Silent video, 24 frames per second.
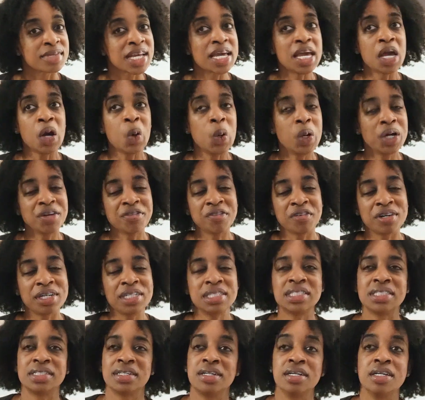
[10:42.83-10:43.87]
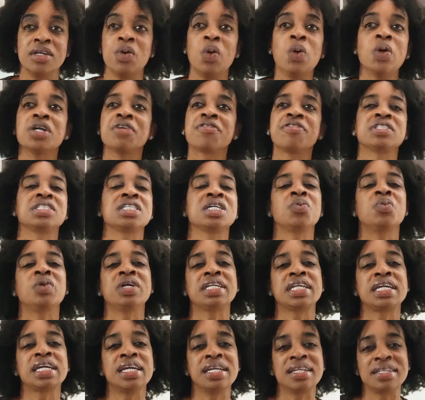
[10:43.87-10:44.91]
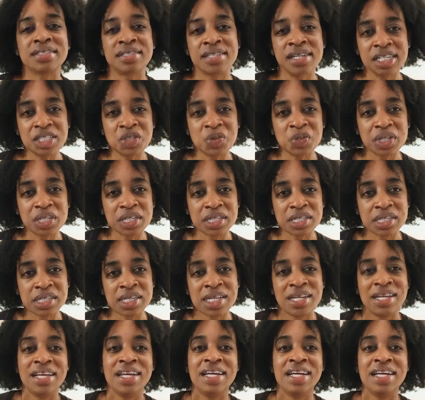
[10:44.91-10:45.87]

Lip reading: in order for someone to get in touch with us,